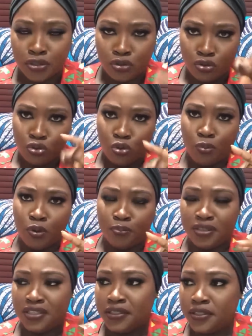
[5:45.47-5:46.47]
years, no
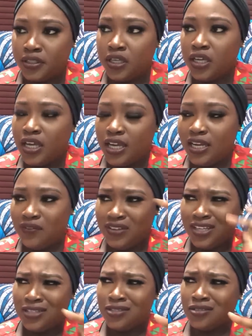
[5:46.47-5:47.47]
born picking.
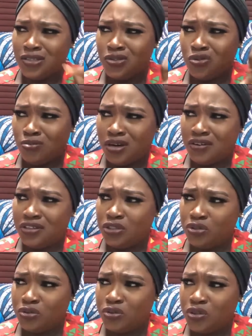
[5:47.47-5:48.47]
11 years, no
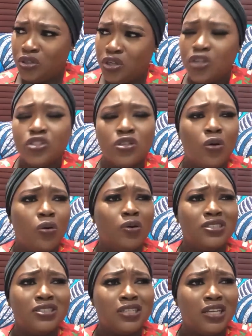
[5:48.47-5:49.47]
marry you.
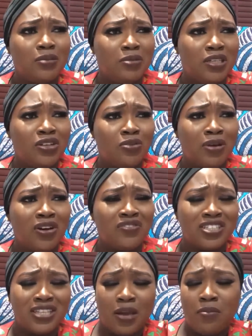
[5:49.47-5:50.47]
Someone was telling me in my
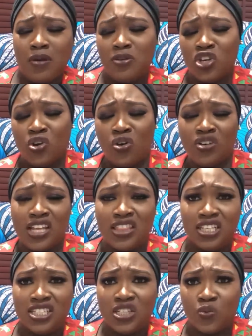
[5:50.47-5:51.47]
office, and maybe she got
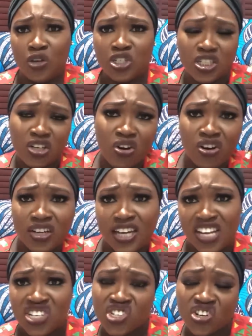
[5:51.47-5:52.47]
other things as well. She got
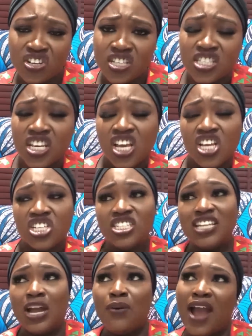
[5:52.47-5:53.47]
connections.
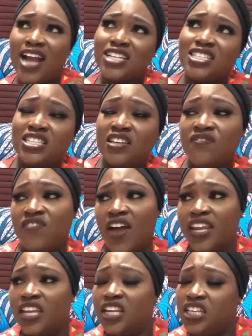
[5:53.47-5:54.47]
She's now acting
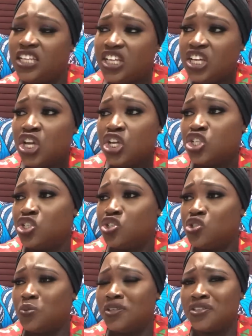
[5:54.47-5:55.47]
finally.
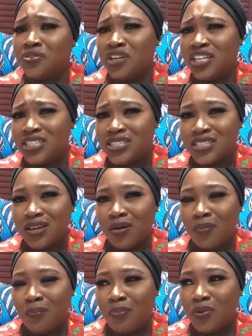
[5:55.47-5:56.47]
She's doing great.
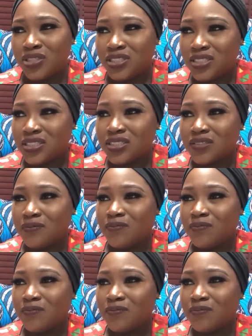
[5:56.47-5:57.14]
But